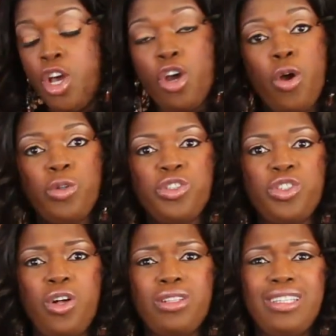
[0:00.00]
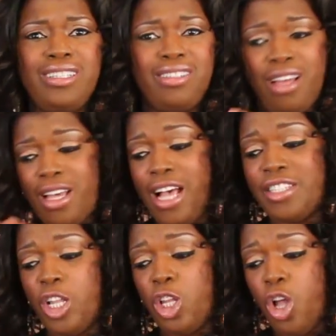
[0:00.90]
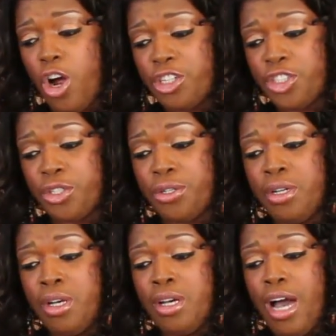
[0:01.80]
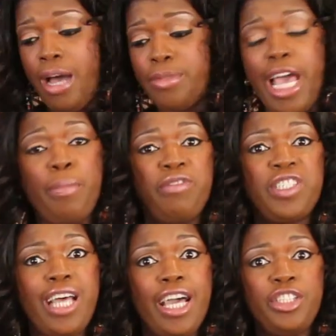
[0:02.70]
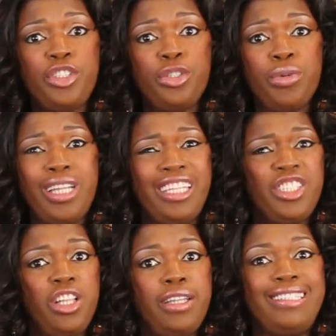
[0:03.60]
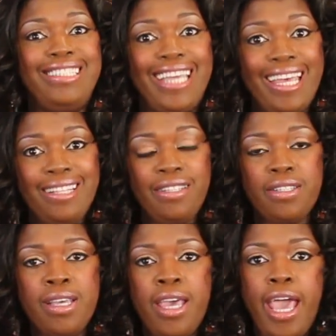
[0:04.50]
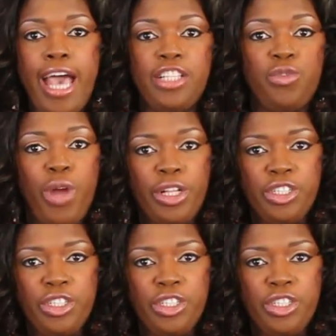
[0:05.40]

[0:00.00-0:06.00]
kosher salt has a larger type of size to it, and it's not as dense as regular